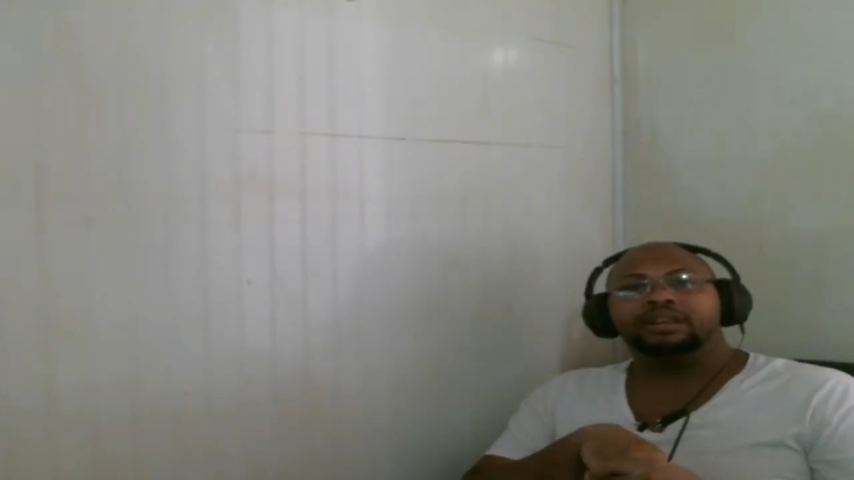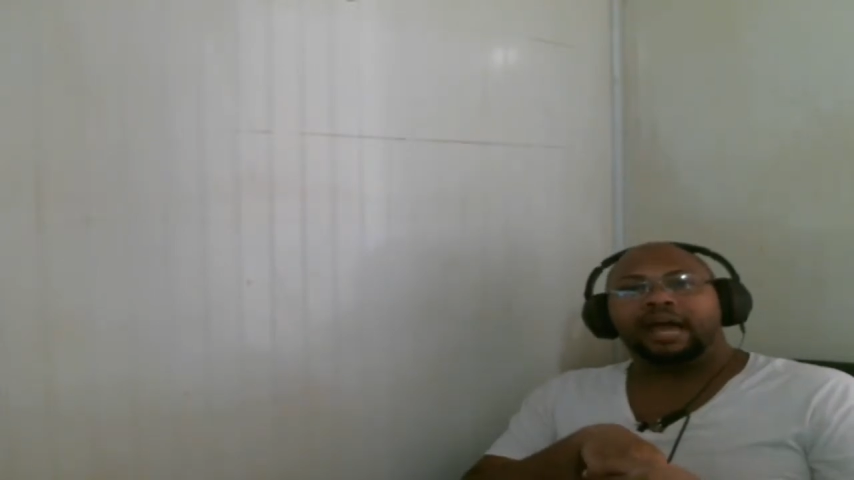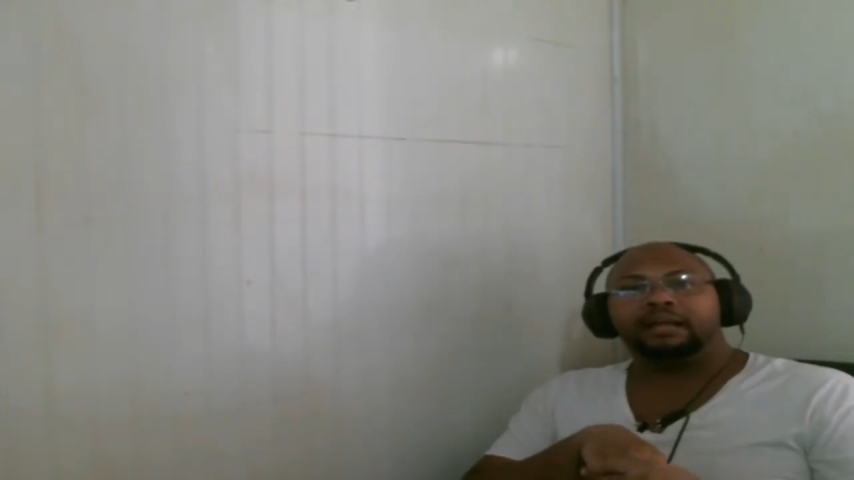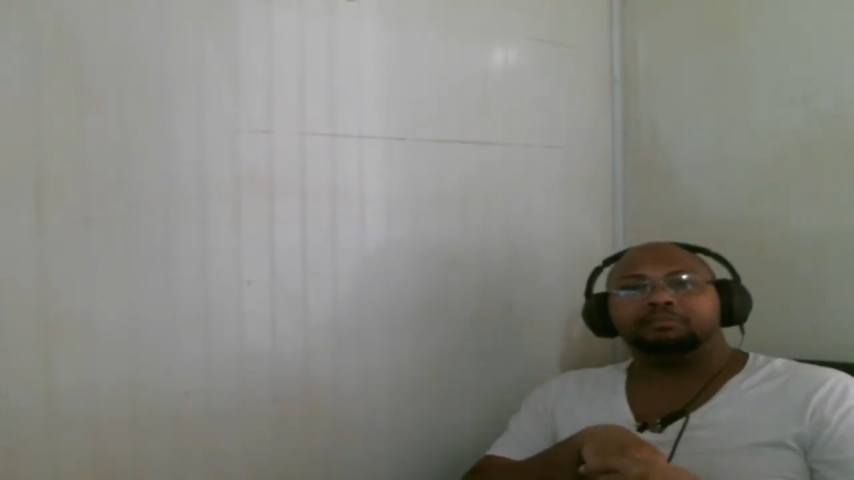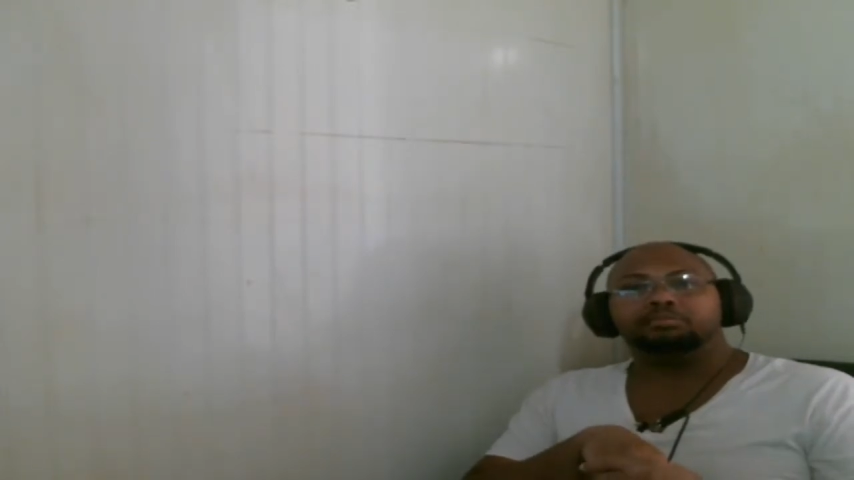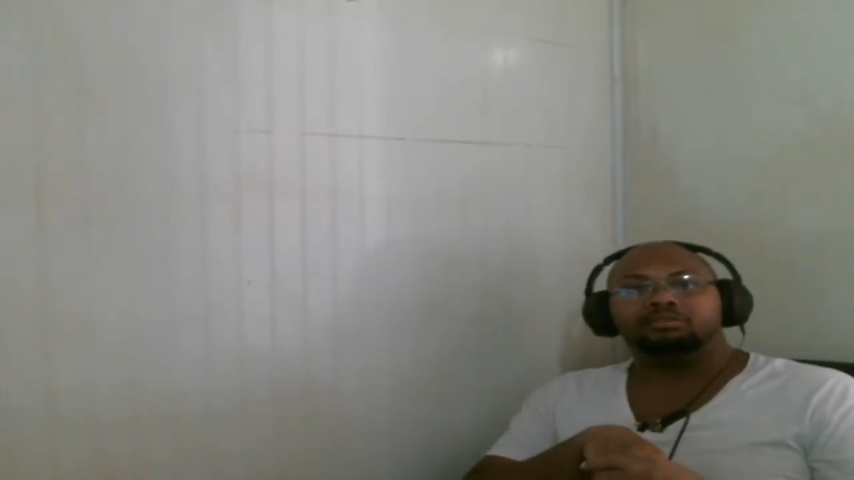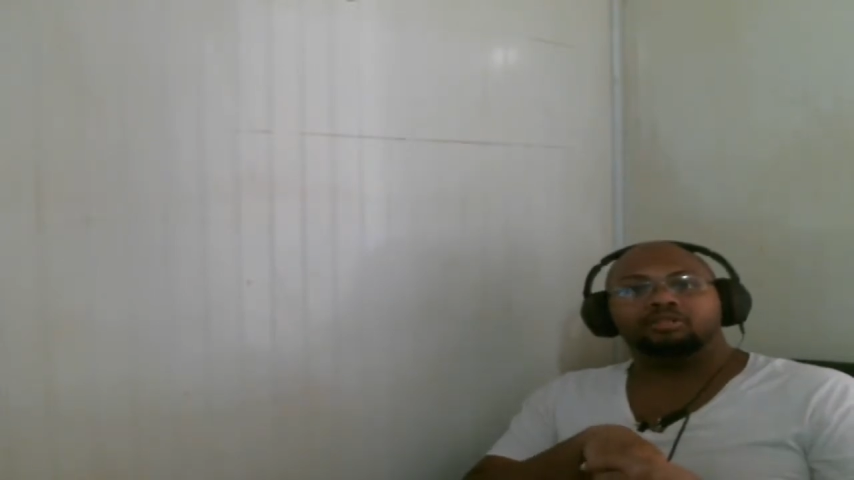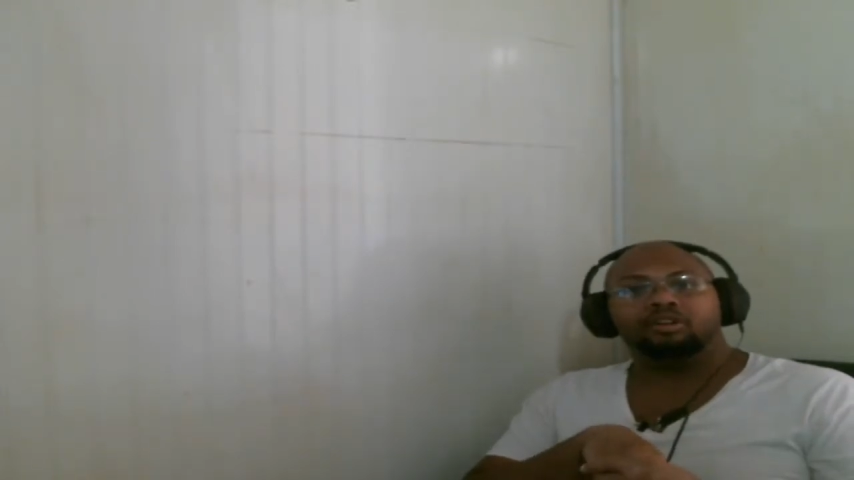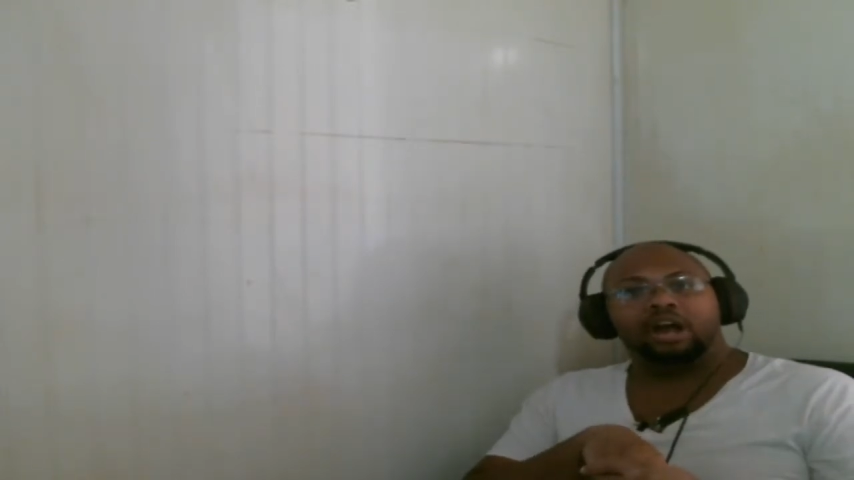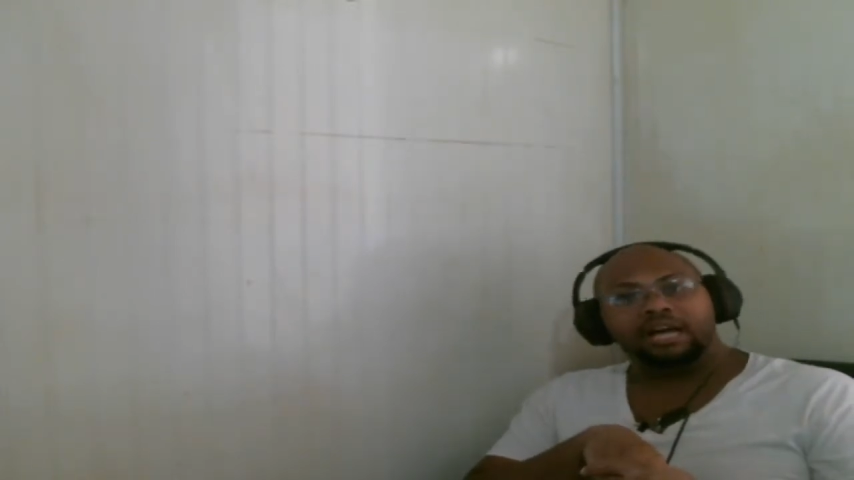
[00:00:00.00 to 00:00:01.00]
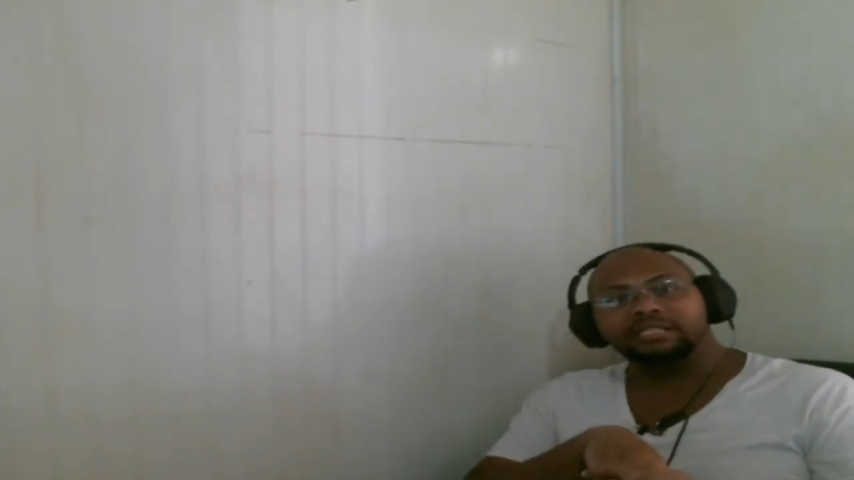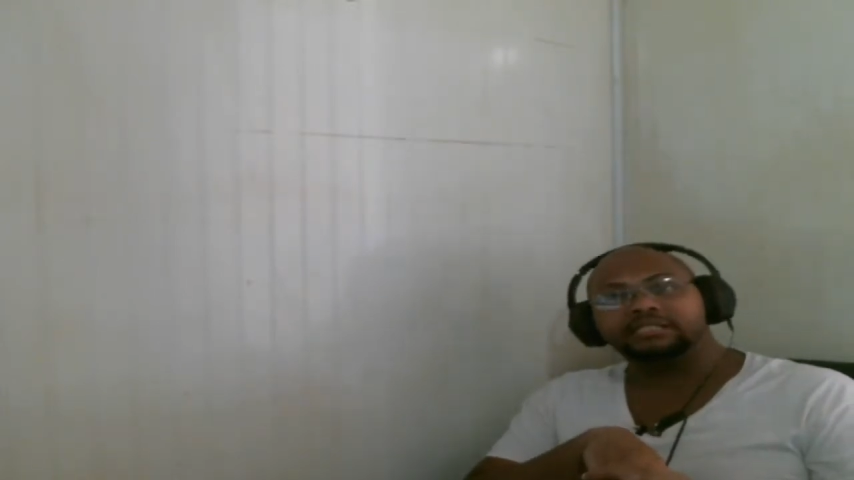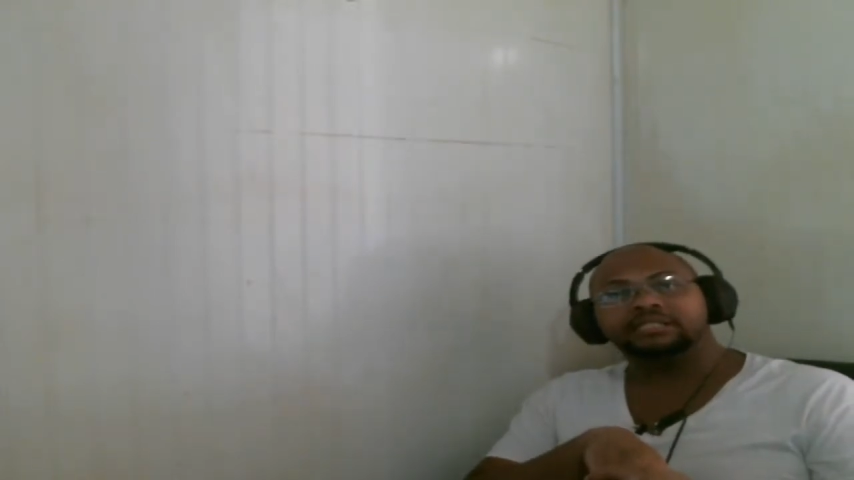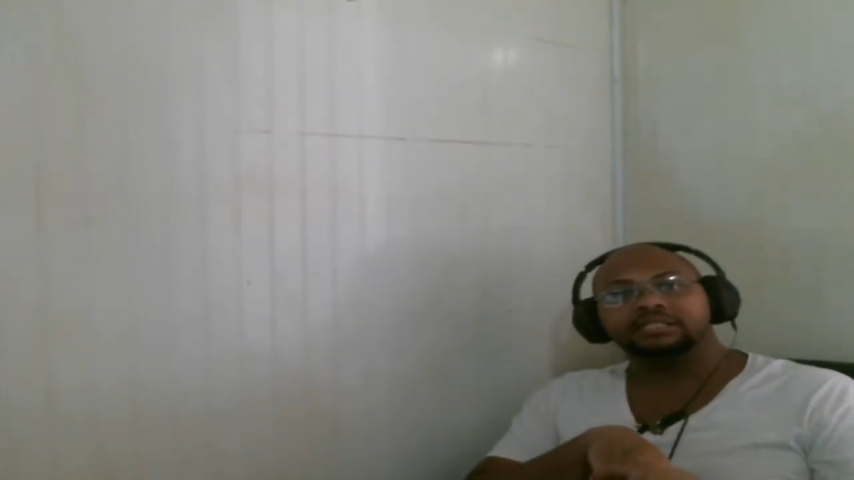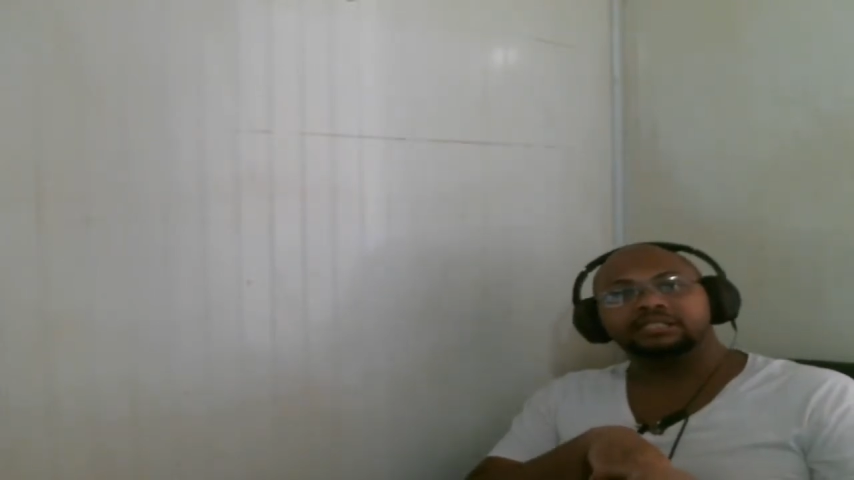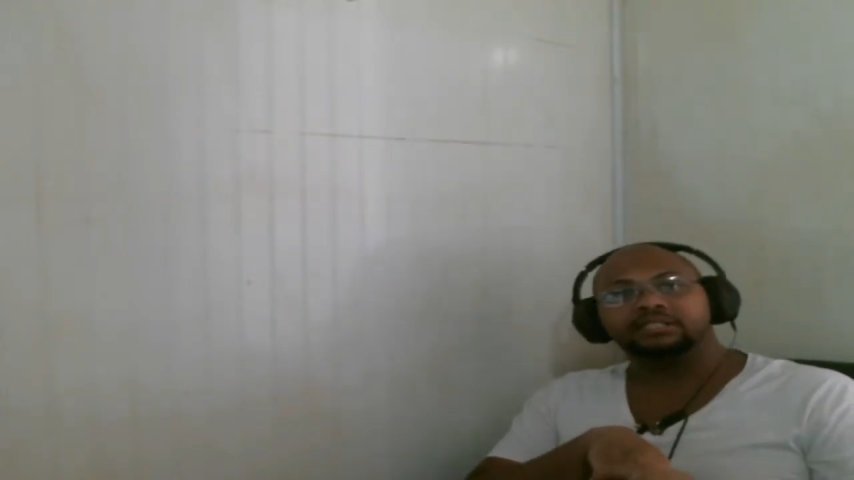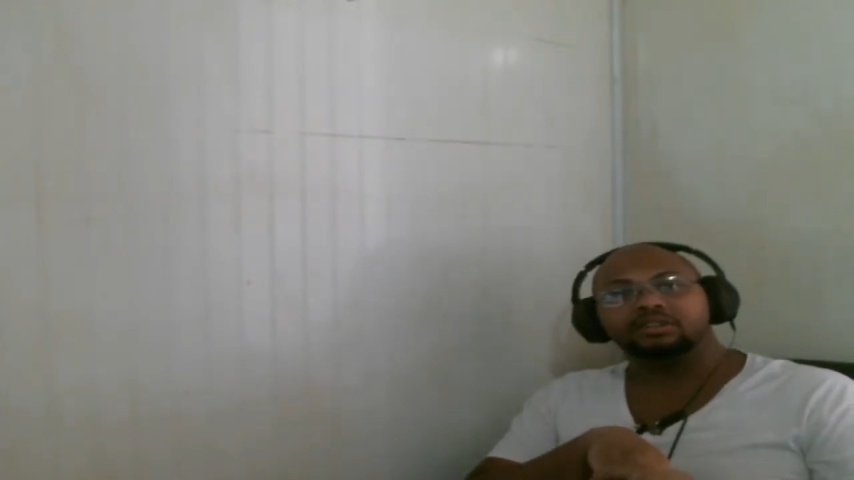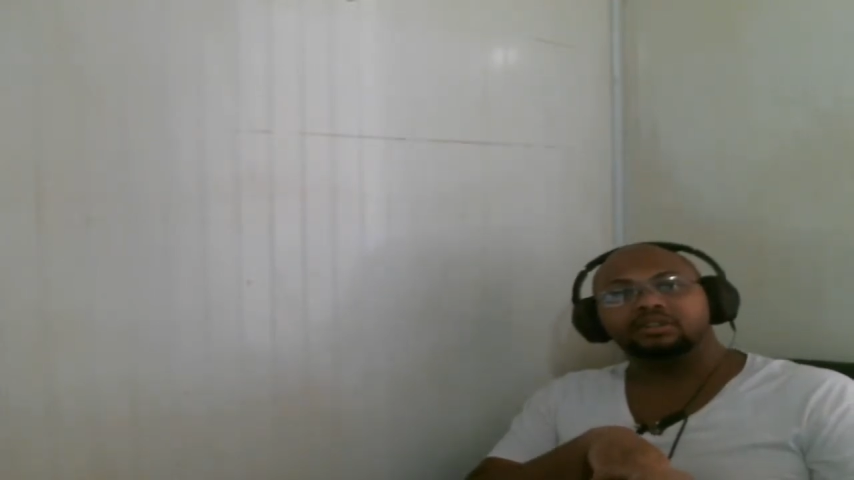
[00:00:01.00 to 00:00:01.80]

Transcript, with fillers: that pressed?